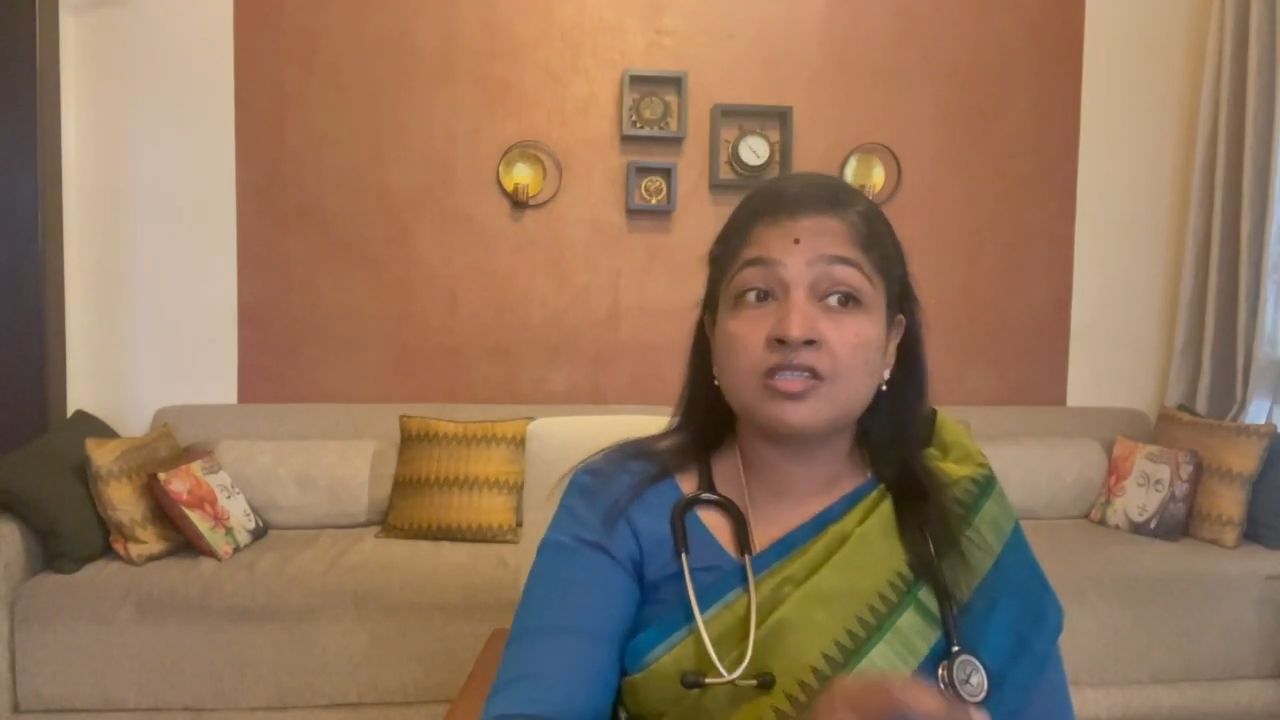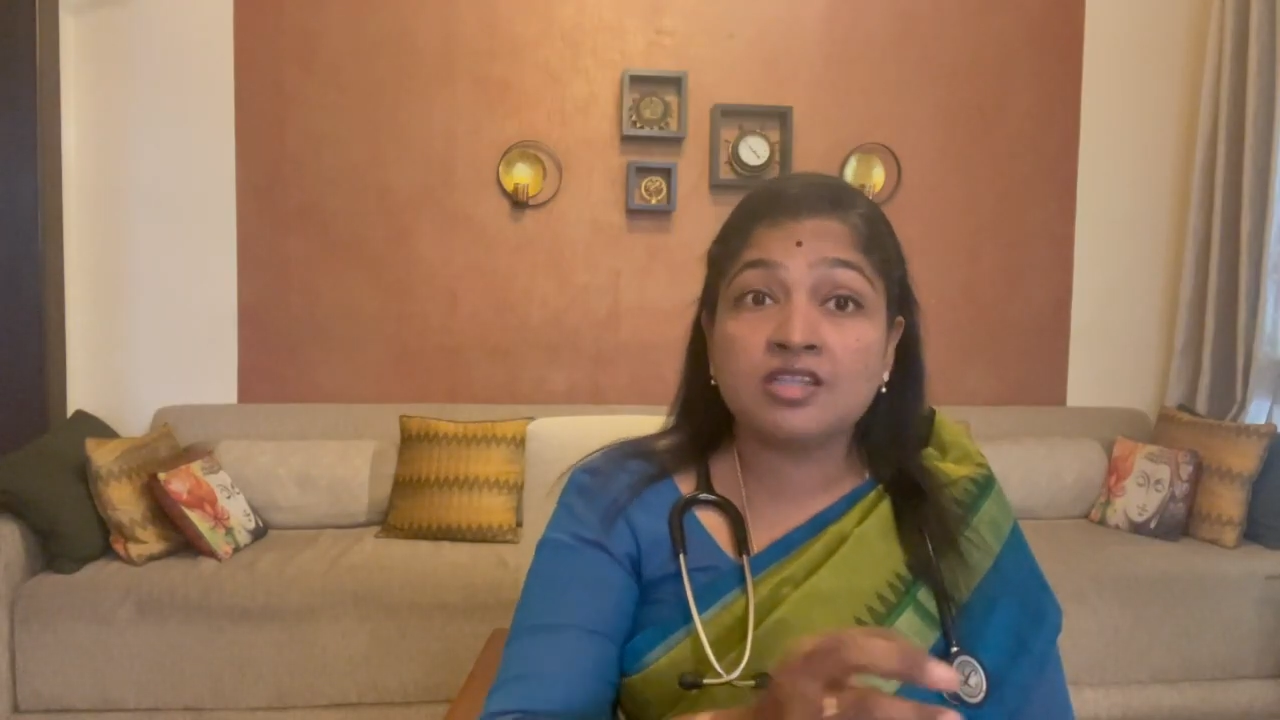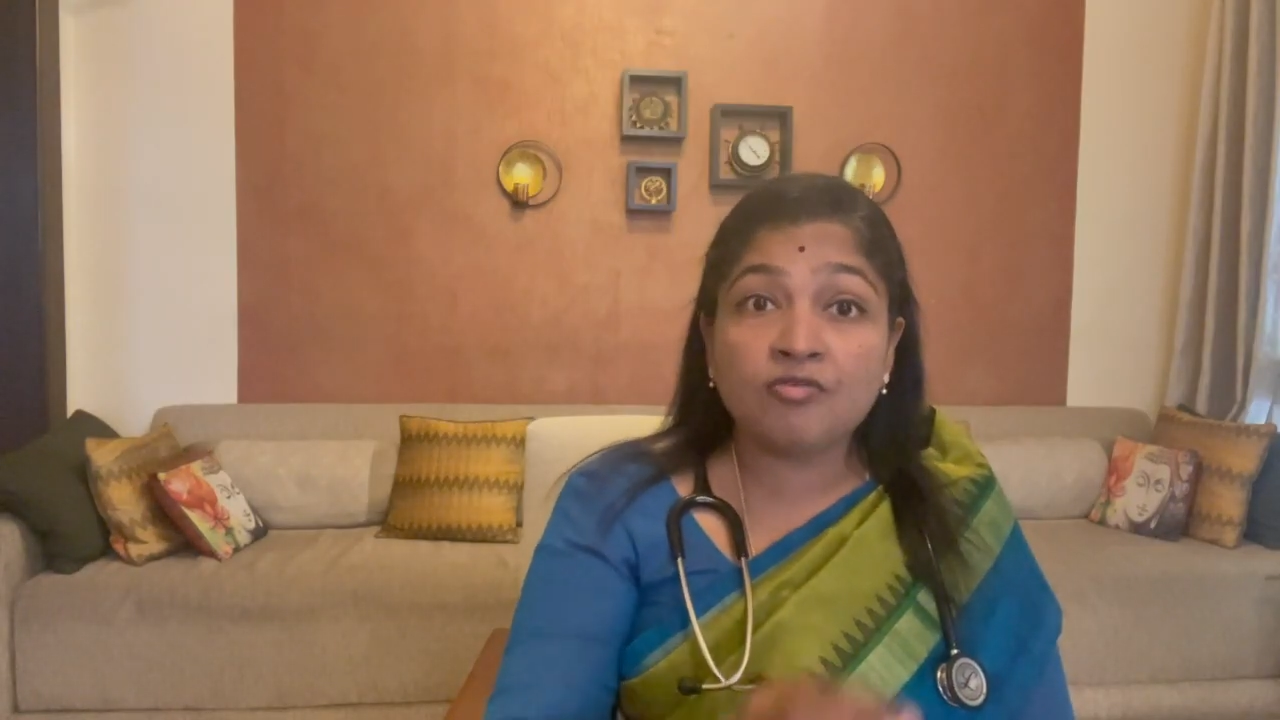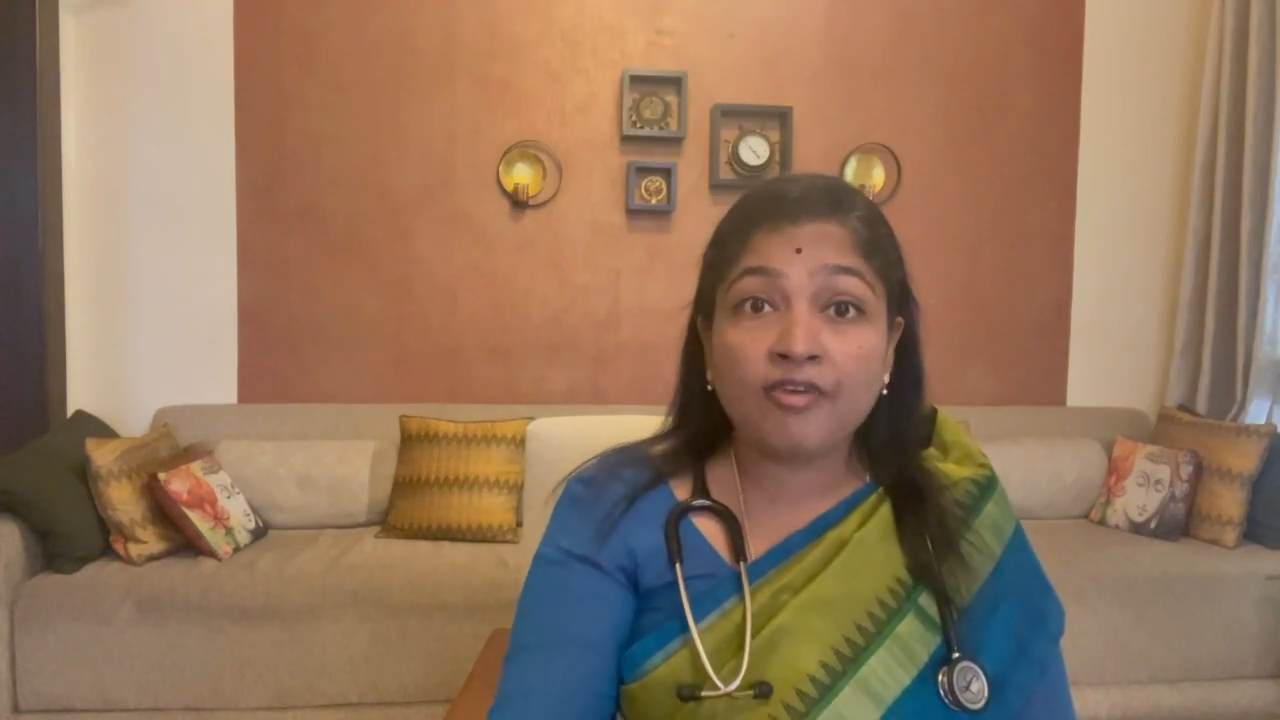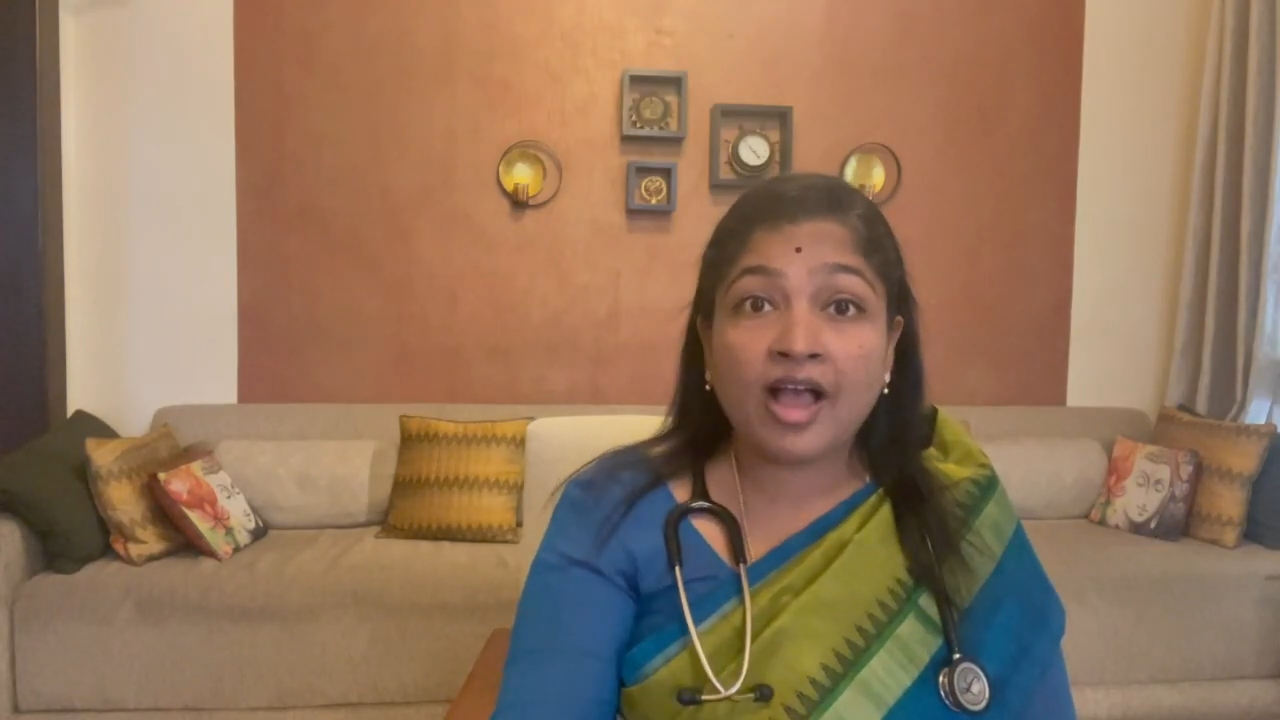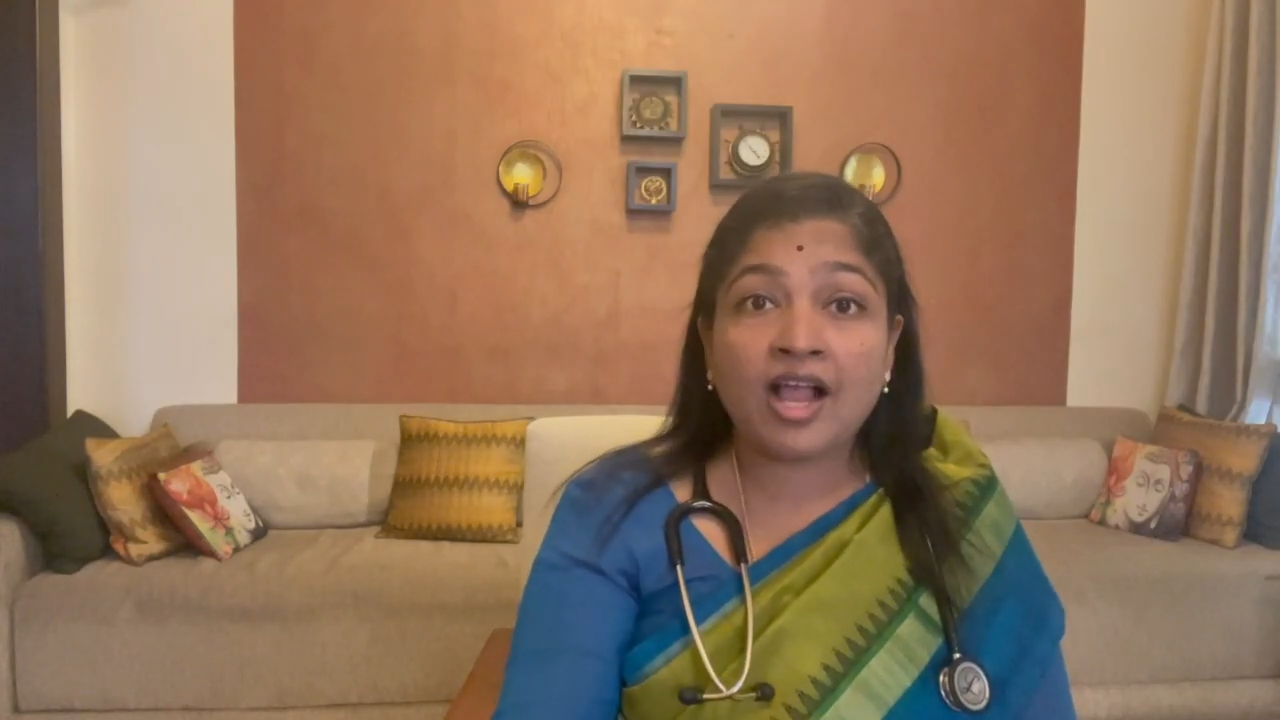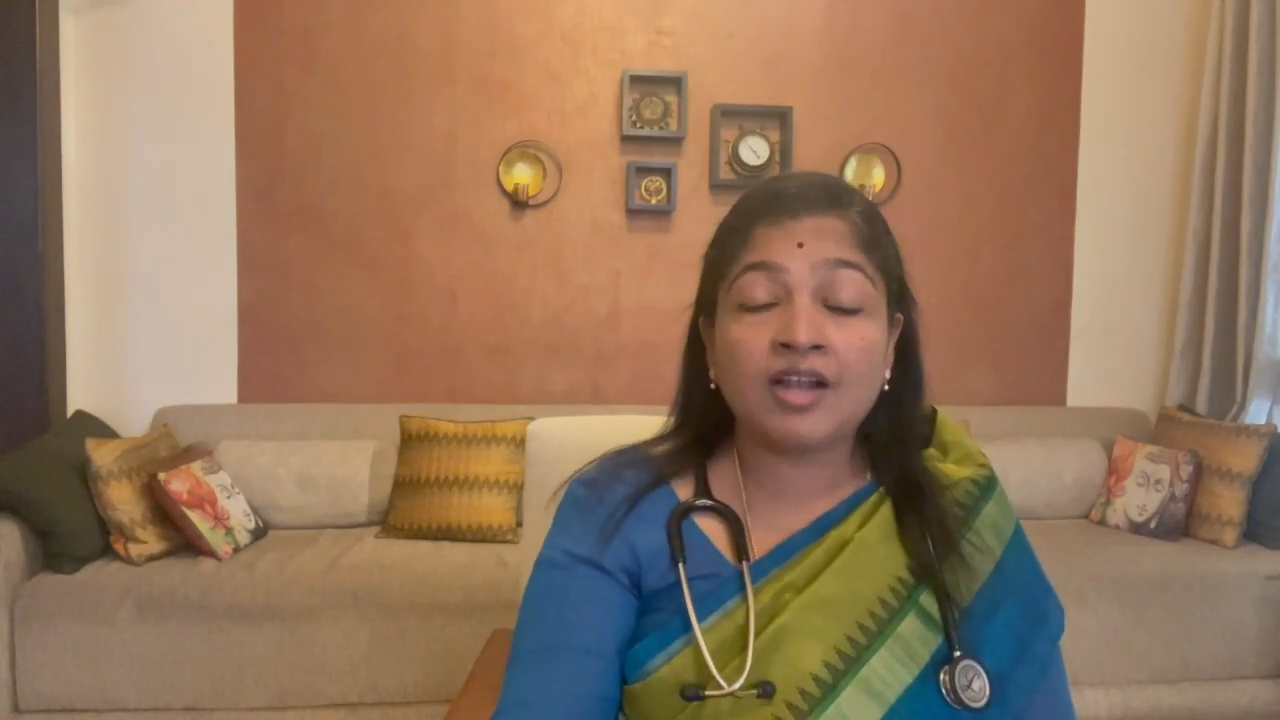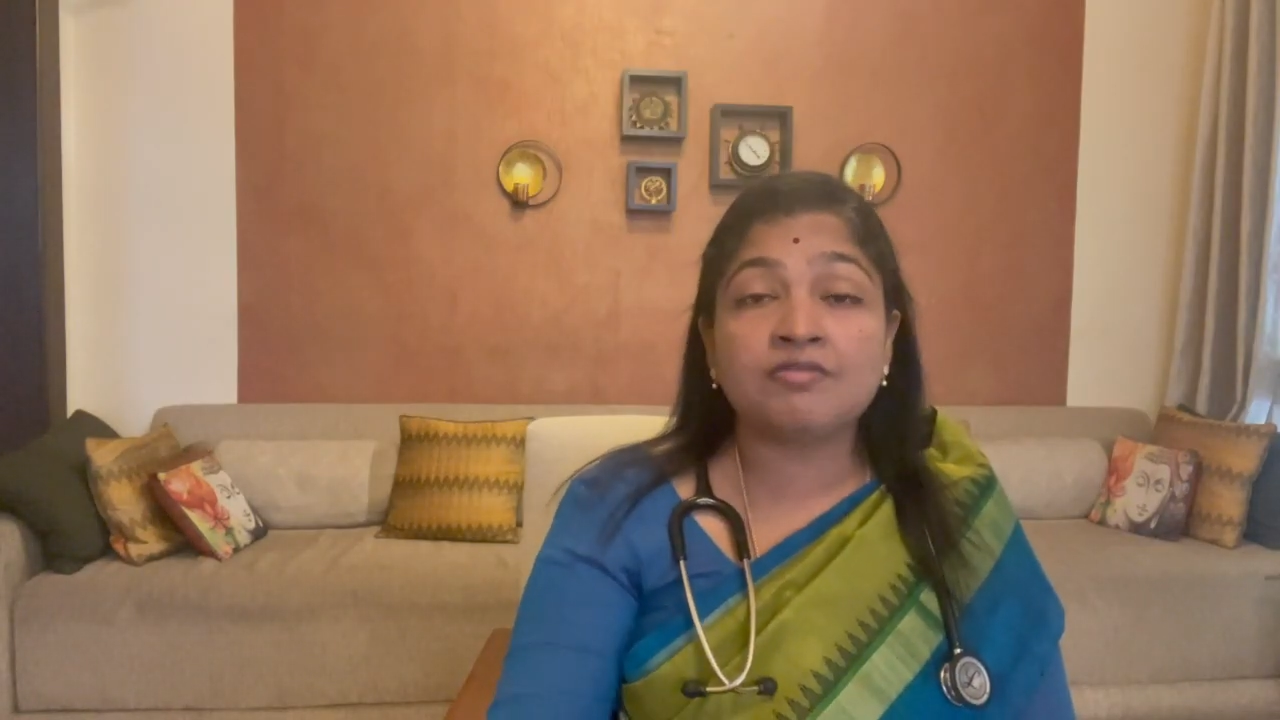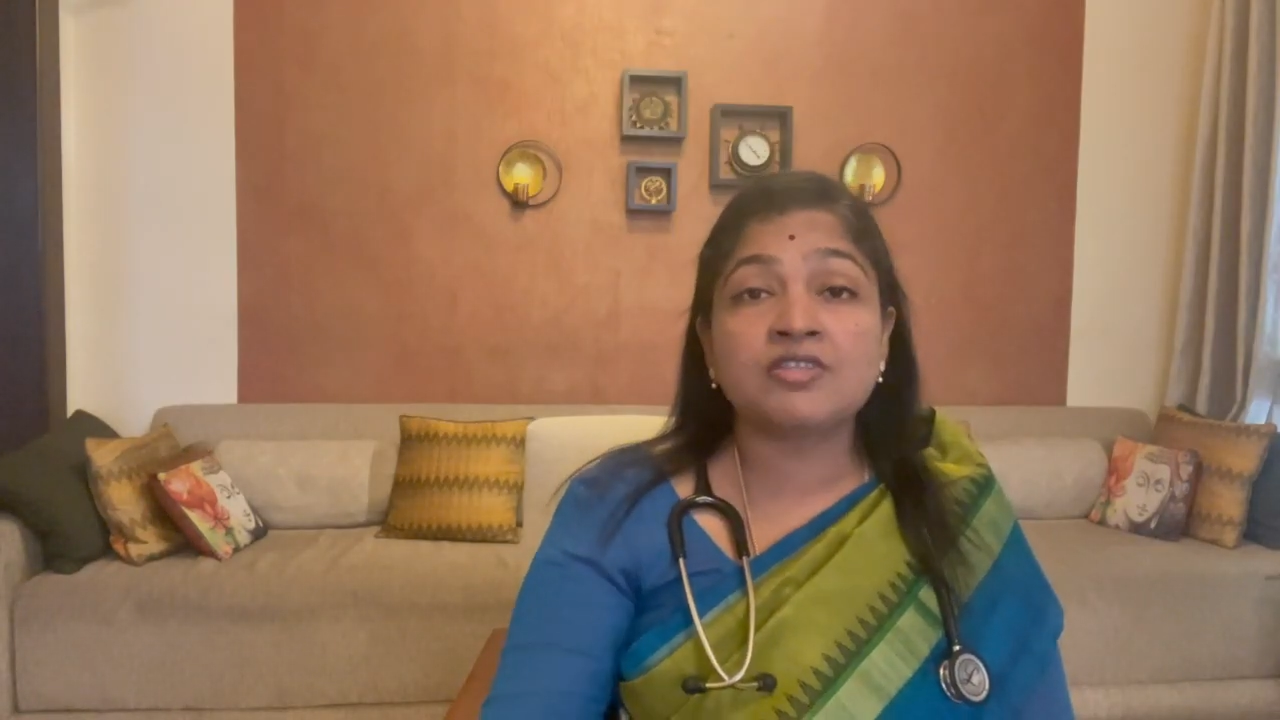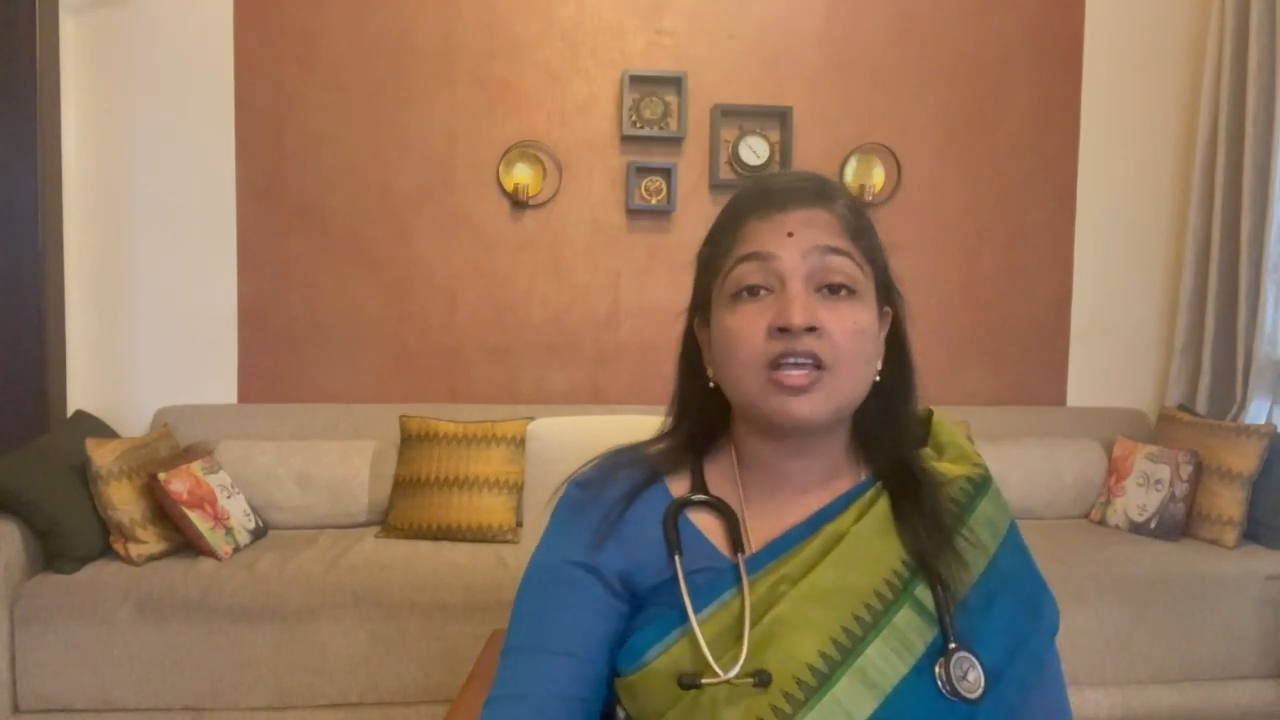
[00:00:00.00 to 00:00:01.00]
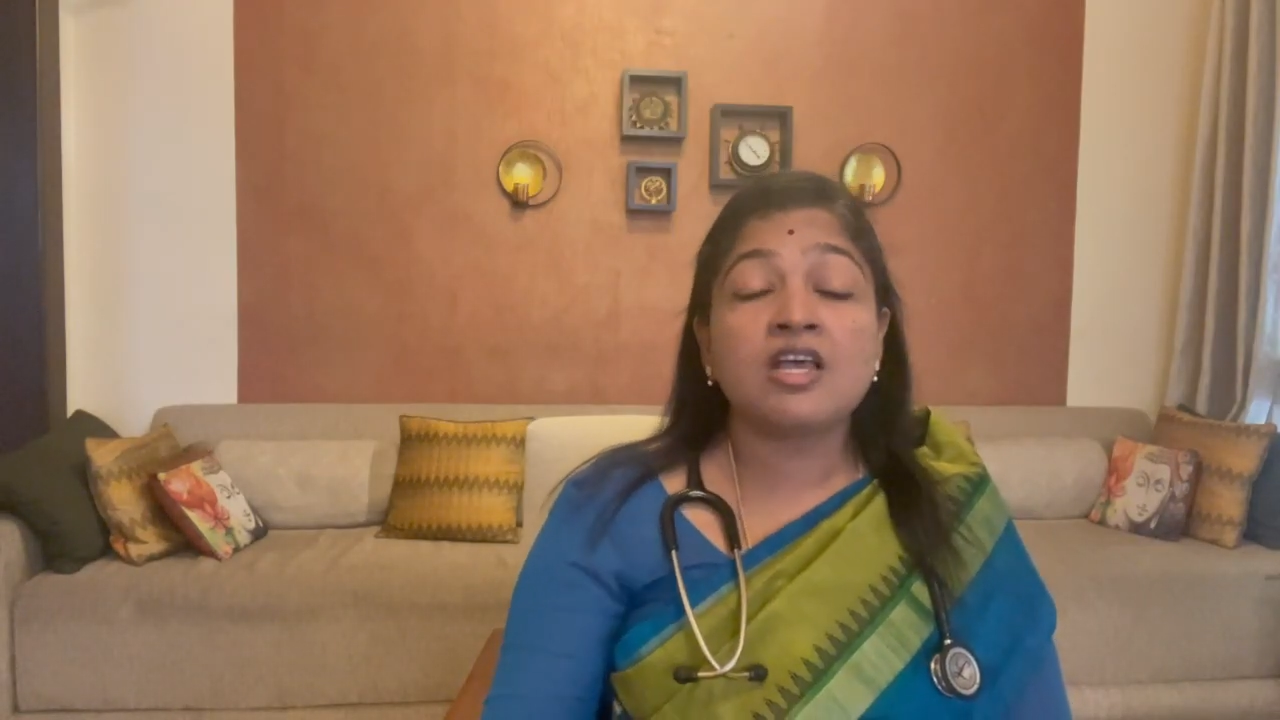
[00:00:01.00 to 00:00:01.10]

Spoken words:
the valves,